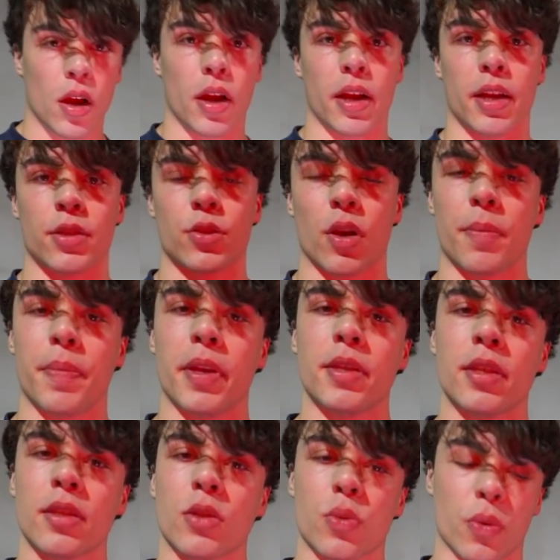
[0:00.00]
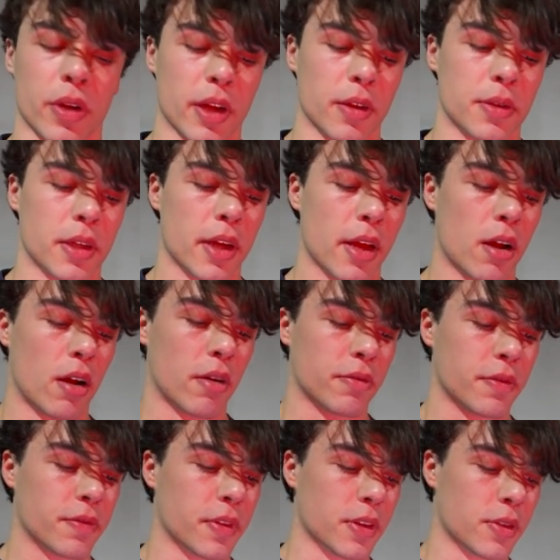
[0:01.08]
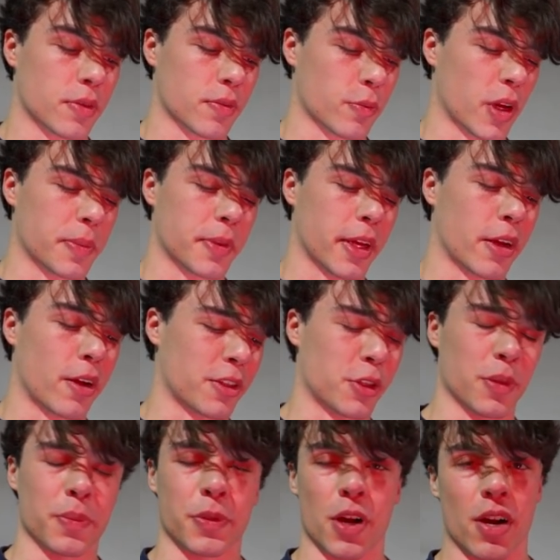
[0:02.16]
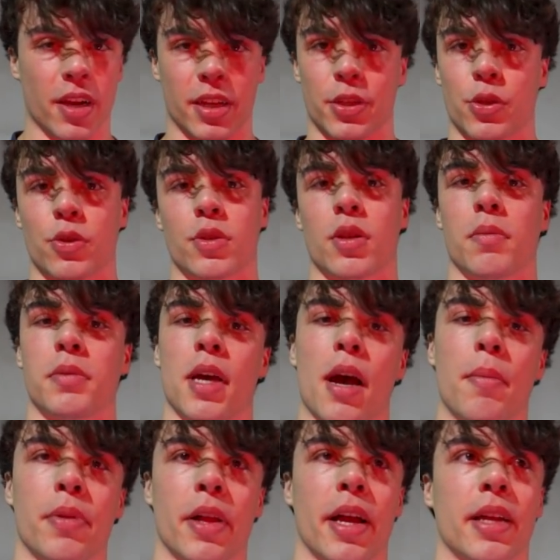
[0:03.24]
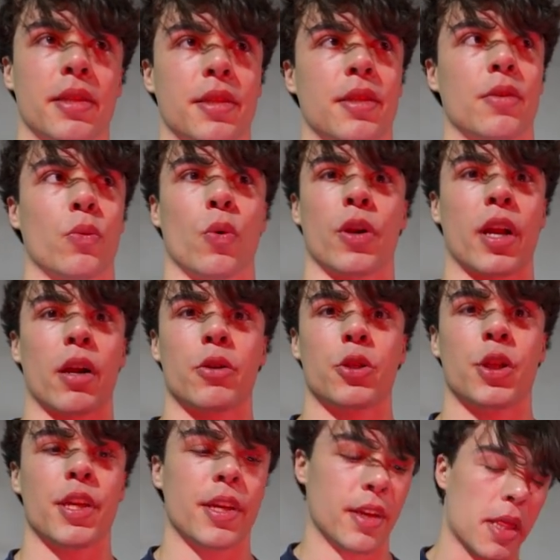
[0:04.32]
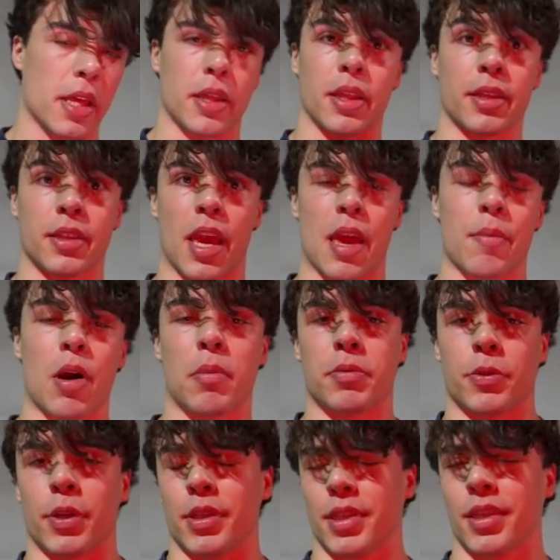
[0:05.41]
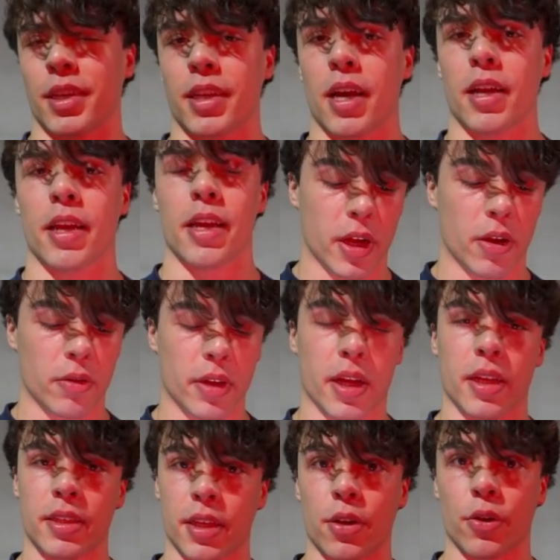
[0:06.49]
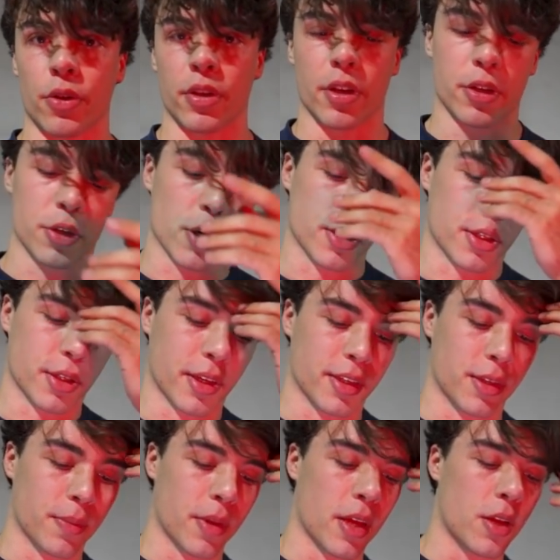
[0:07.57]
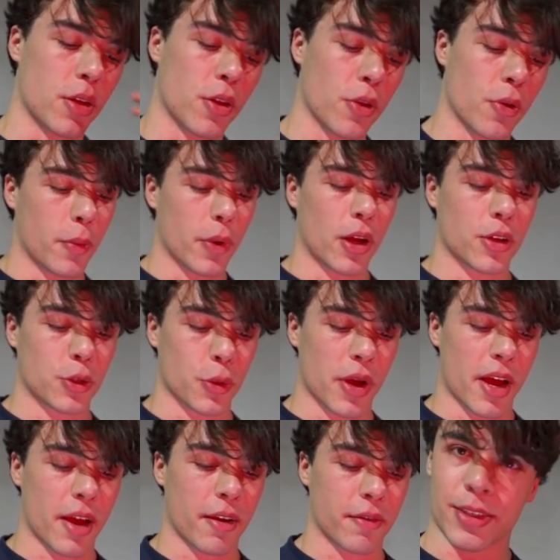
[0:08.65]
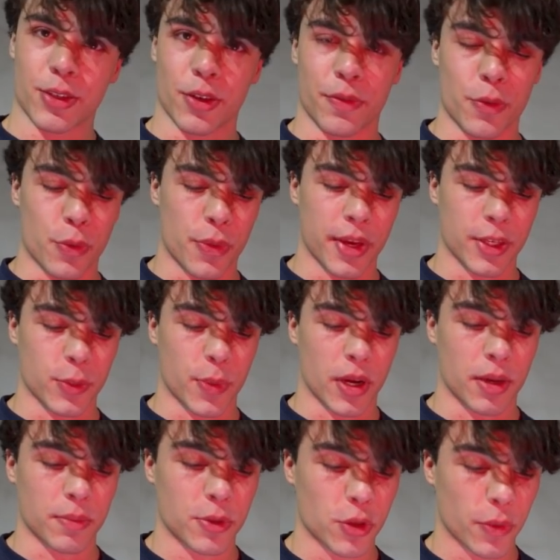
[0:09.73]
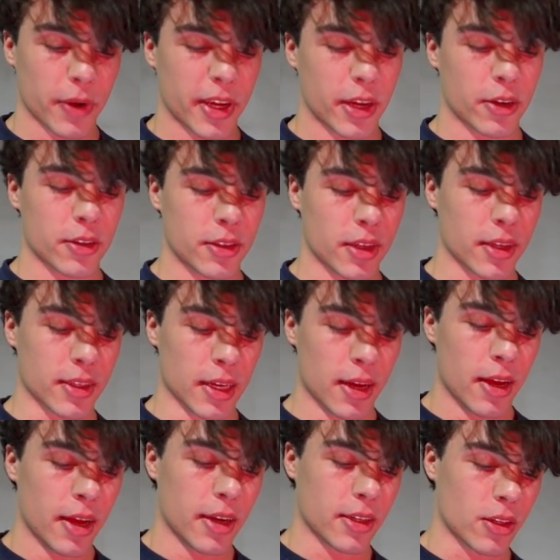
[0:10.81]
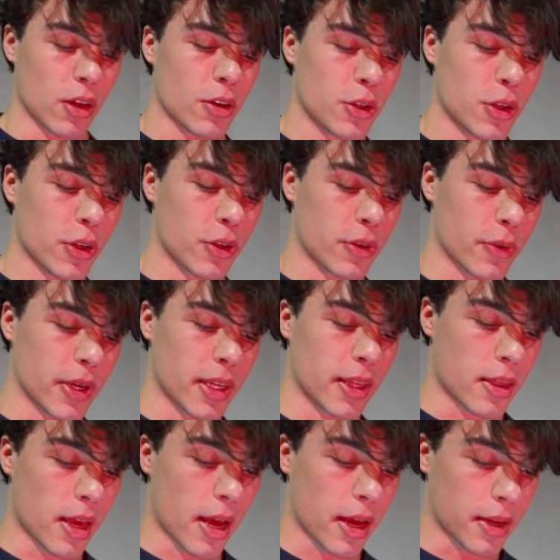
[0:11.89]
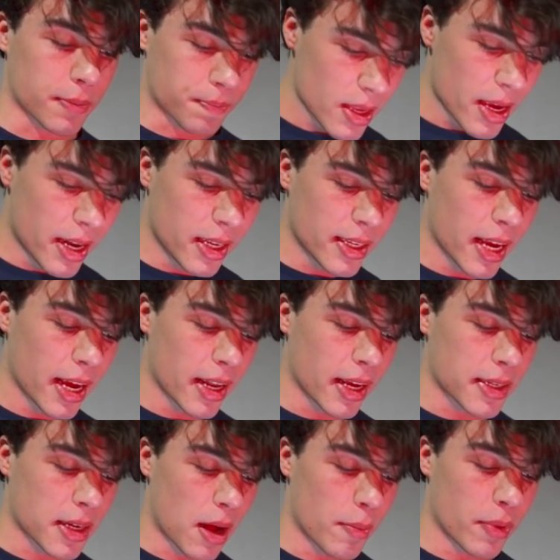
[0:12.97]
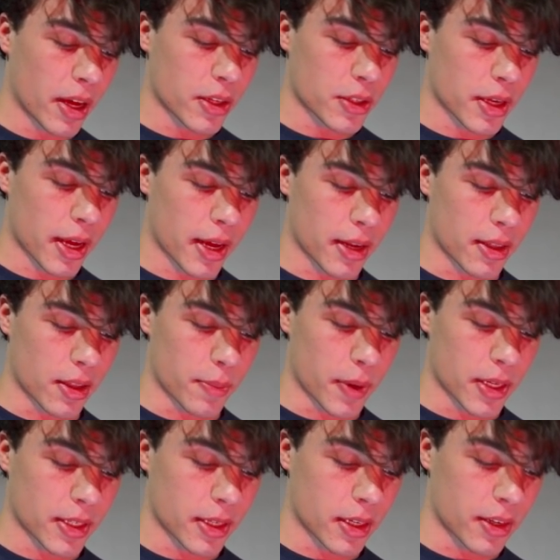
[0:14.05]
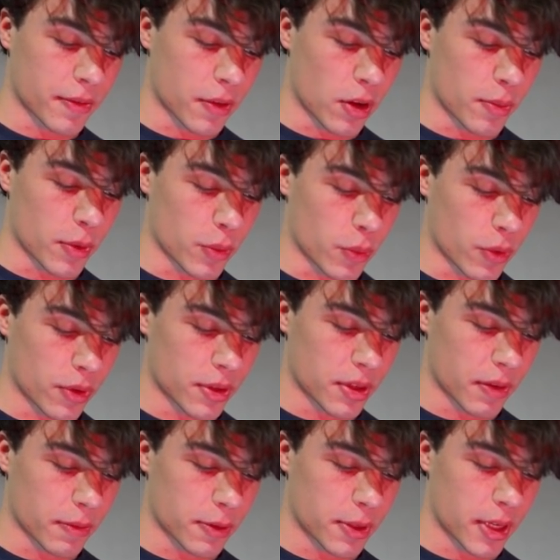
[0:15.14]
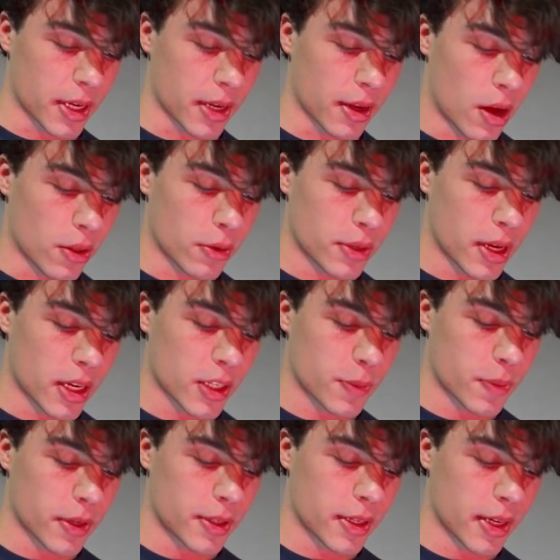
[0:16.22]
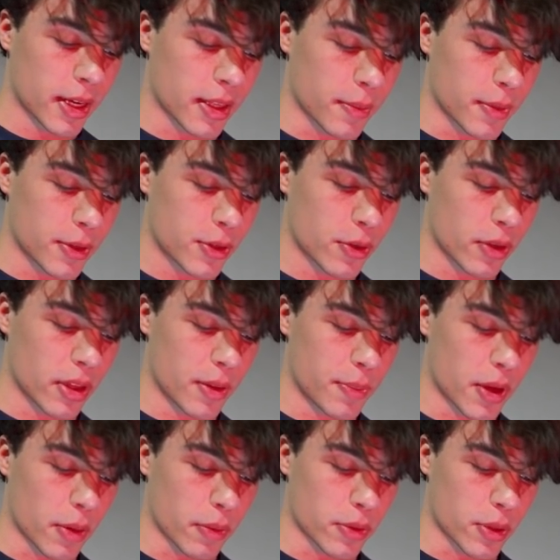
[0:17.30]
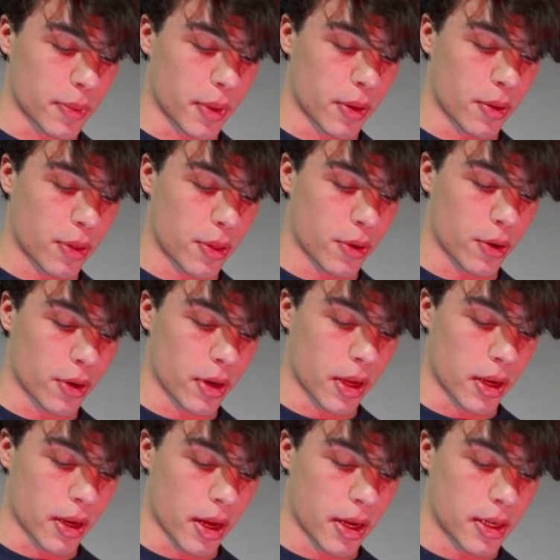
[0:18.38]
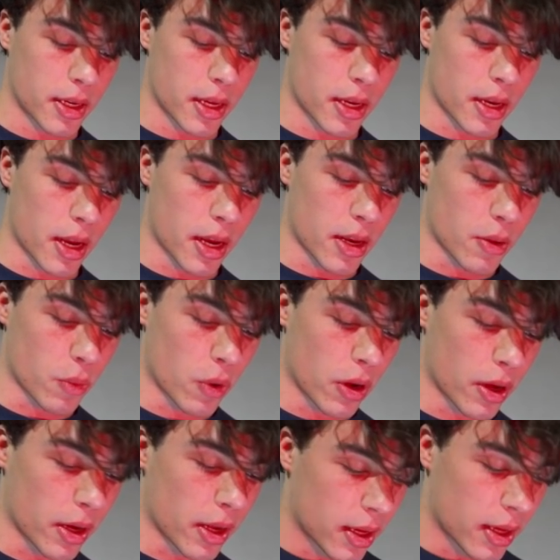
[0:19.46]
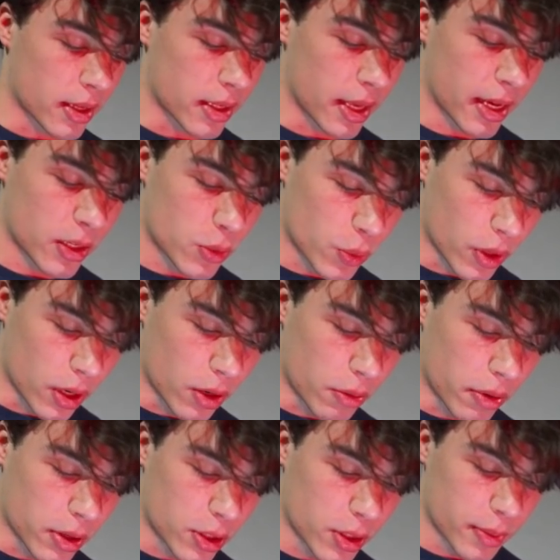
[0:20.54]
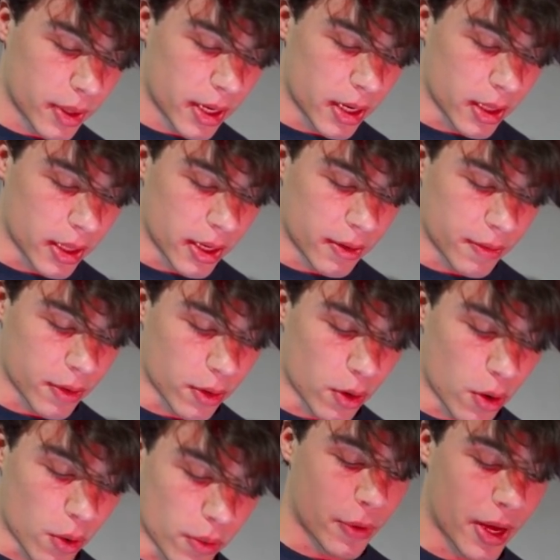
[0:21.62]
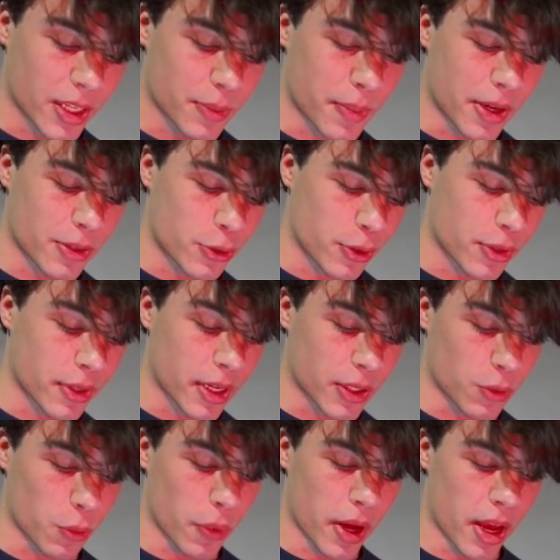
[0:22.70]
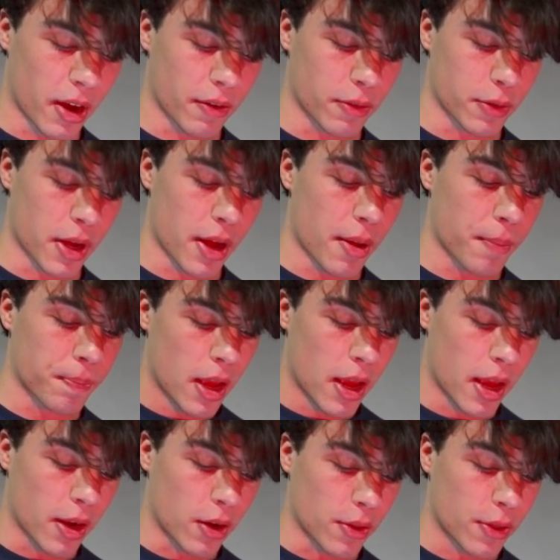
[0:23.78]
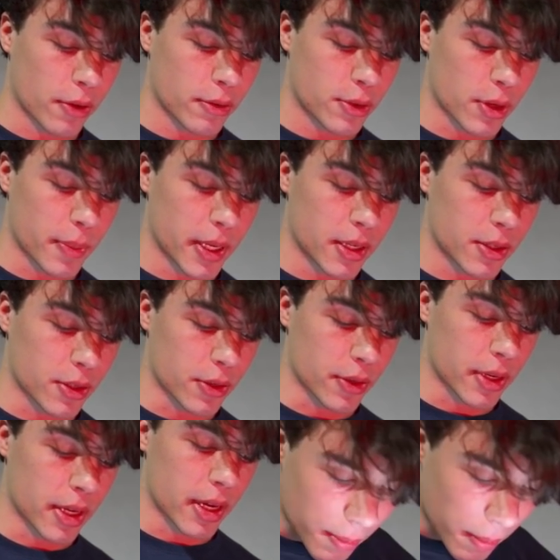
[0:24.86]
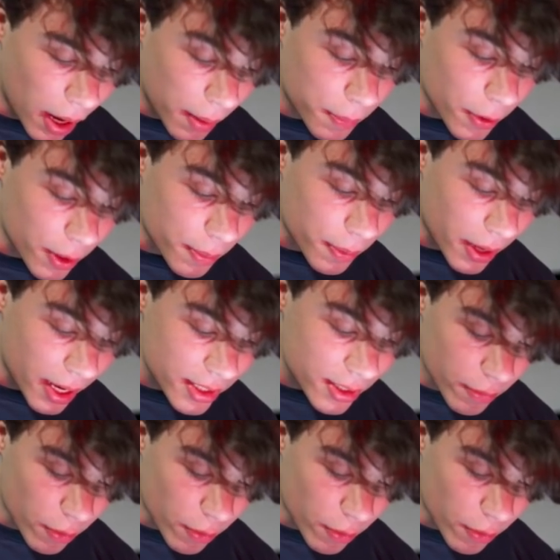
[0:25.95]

All right guys, so I'm basing this workout today off of this website called Gym Talk. I just searched up Tom Platz workout sheet and then this came up. So I just clicked on it. Workout, like I said earlier, does look like something he'd do, but we also have a few things about him. So right here it says, it is largely agreed that in his heyday, Tom Platz had the best leg development the world has ever seen. Although his highest placing at the Mr. Olympia was a mere third in 1981, his legs were unquestionably in a league of their own. Platz's monstrous legs were way ahead of their time, and although some may disagree, in my book, Platz's